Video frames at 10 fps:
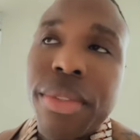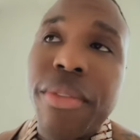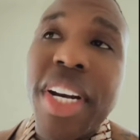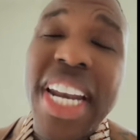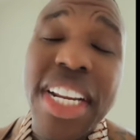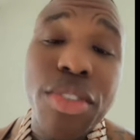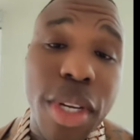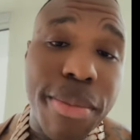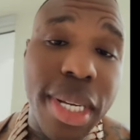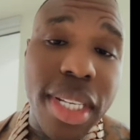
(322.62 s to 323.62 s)
the next
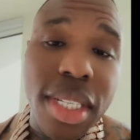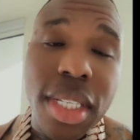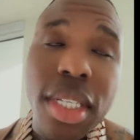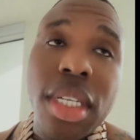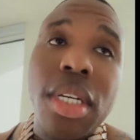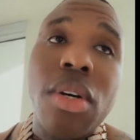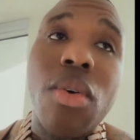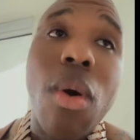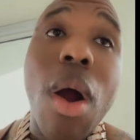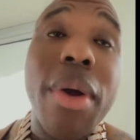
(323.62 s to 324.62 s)
3 months,
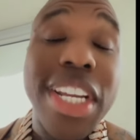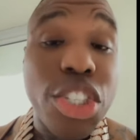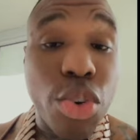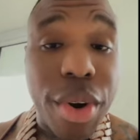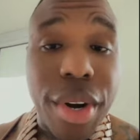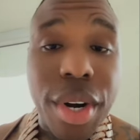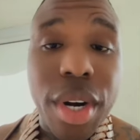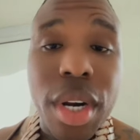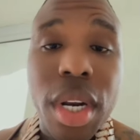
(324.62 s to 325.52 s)
or I'll get shorter.